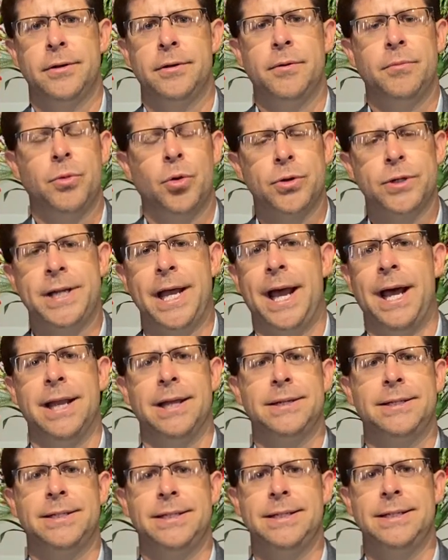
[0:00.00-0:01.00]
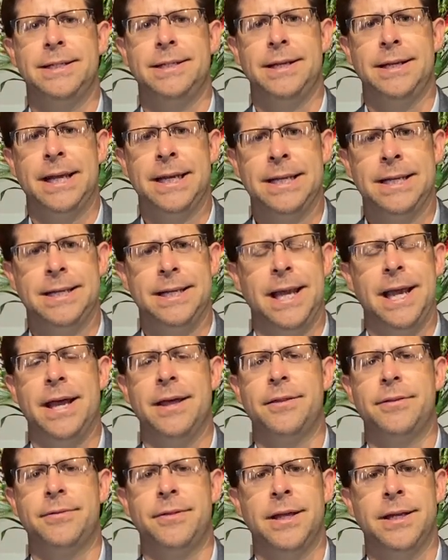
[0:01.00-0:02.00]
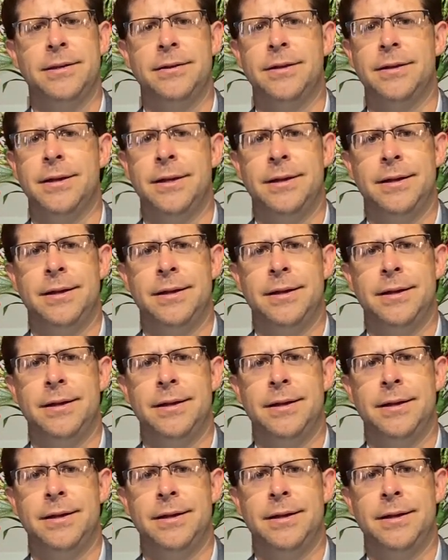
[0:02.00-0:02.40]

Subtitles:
mortality and death and